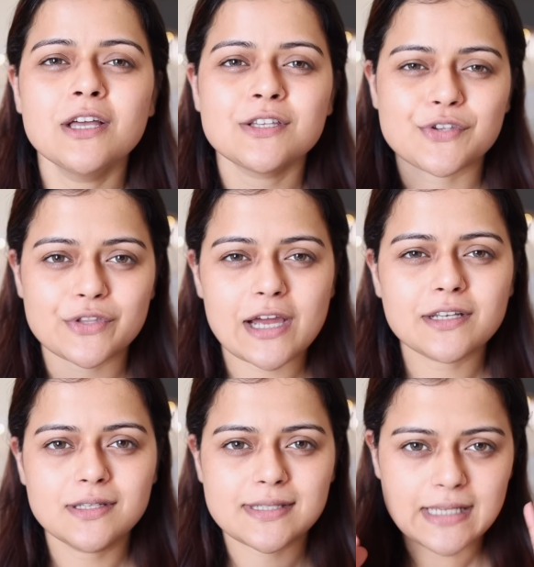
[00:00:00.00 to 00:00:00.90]
so
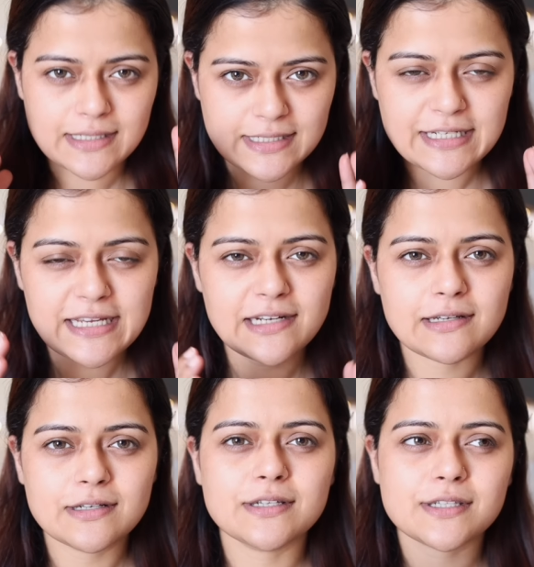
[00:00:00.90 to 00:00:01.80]
that the sunscreen
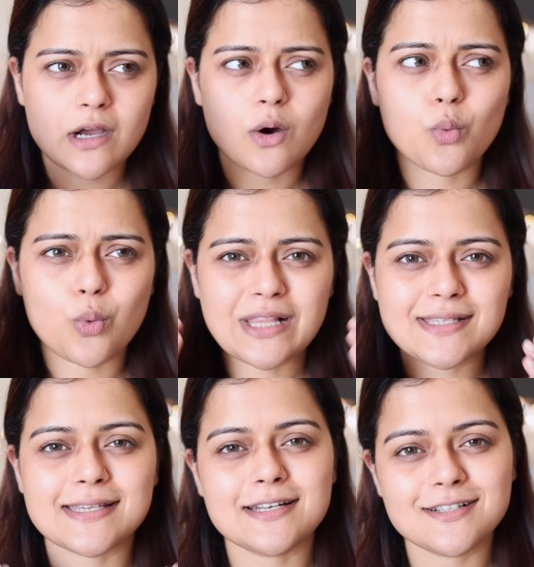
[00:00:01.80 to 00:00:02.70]
is well
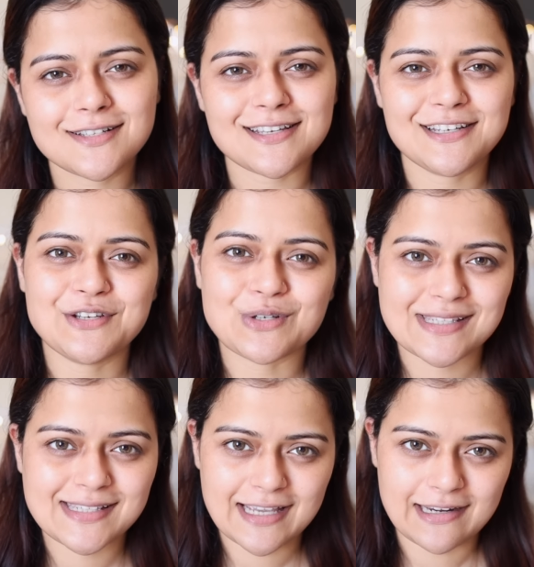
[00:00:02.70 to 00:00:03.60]
settled in your
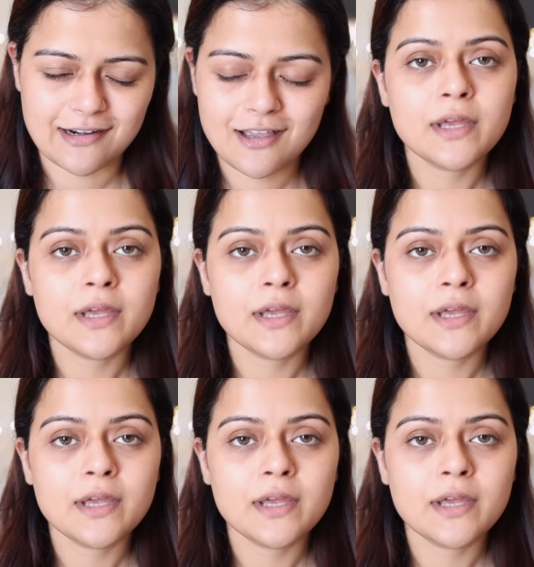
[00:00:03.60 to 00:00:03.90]
skin.